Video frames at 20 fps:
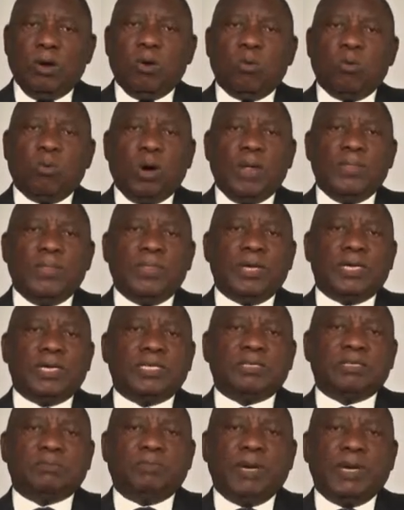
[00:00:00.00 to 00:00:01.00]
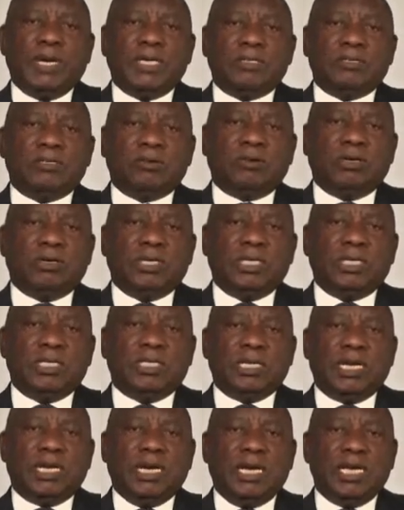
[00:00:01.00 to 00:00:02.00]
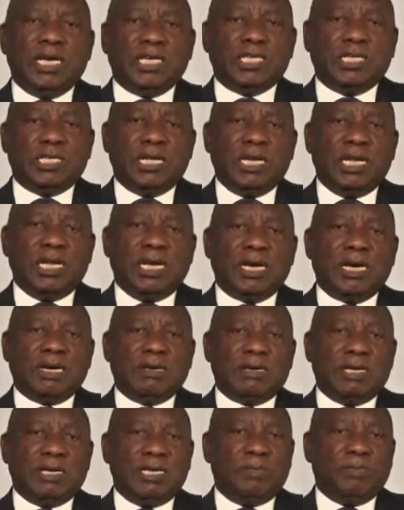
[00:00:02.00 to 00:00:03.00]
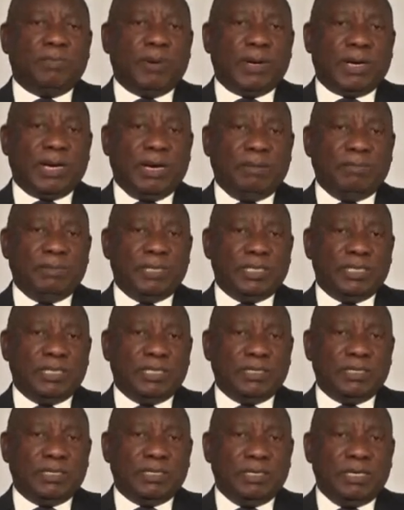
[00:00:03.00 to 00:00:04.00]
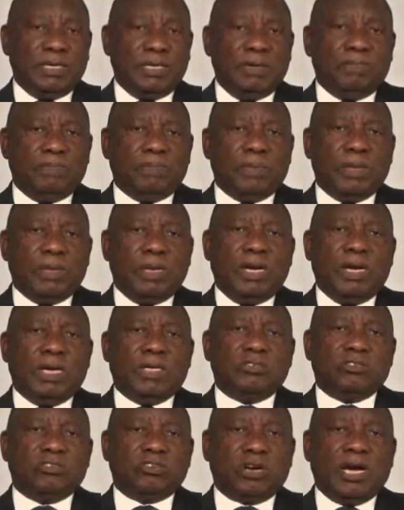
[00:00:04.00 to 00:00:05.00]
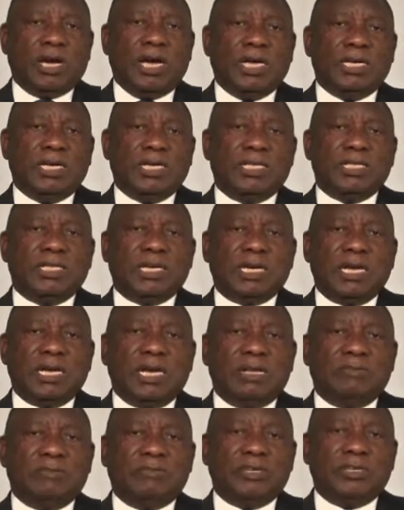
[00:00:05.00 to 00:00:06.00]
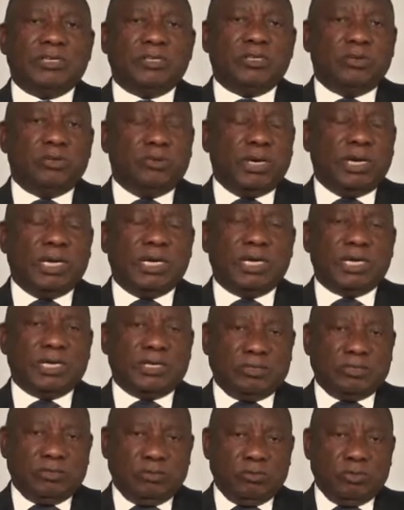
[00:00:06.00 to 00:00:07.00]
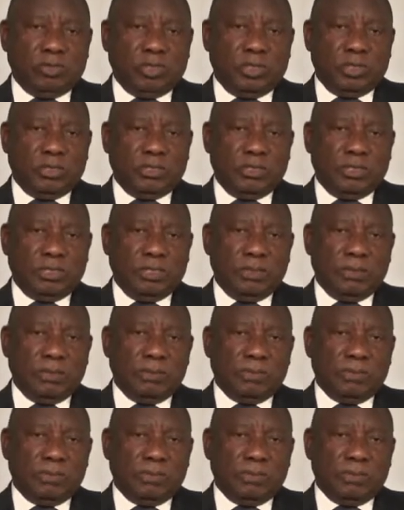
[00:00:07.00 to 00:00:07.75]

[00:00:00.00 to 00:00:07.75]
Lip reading: one that is based on internationally agreed parameters enshrined in the relevant UN resolutions.